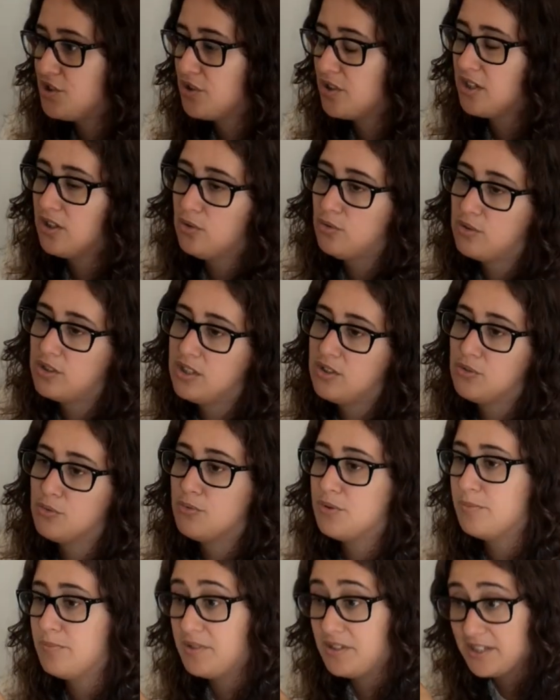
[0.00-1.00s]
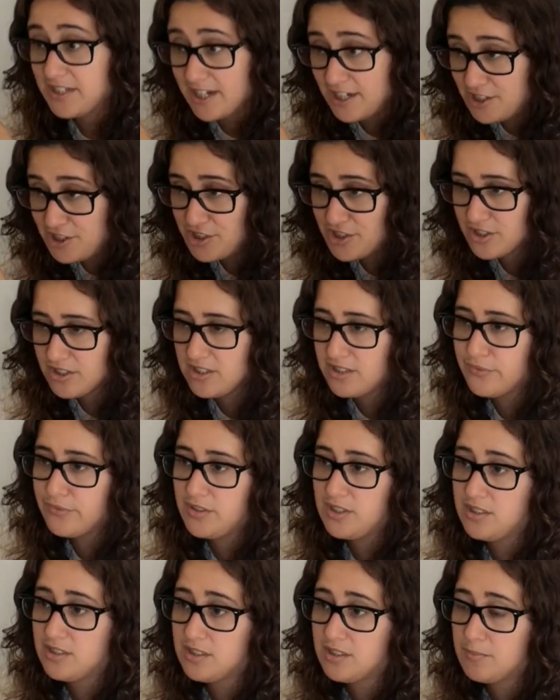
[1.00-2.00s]
that you can look into remediation if
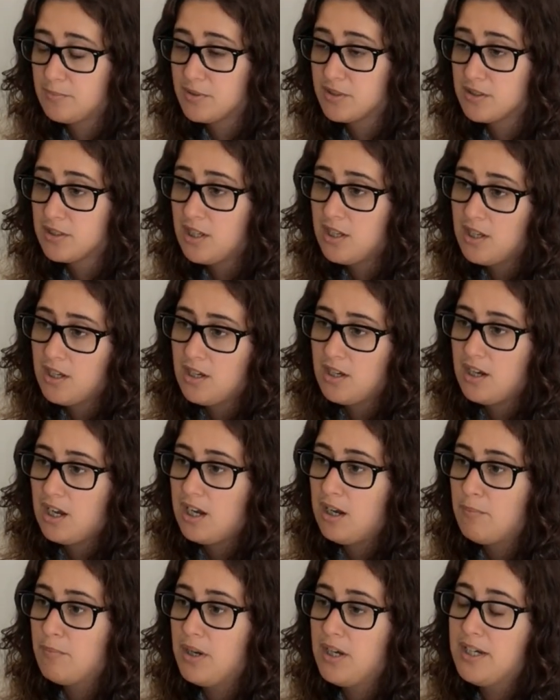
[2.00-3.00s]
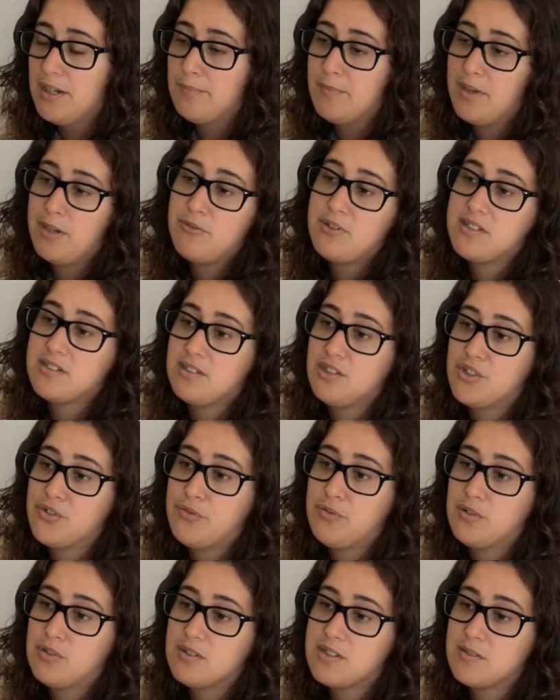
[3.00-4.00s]
needed. But my research
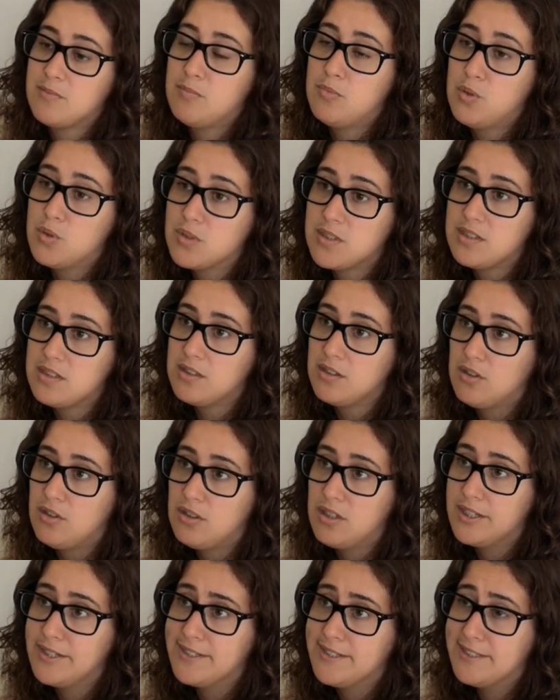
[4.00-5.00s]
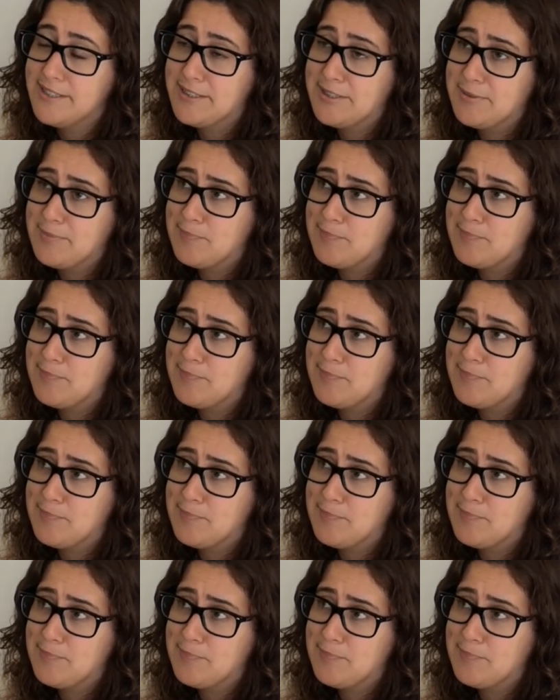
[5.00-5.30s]
focuses mostly on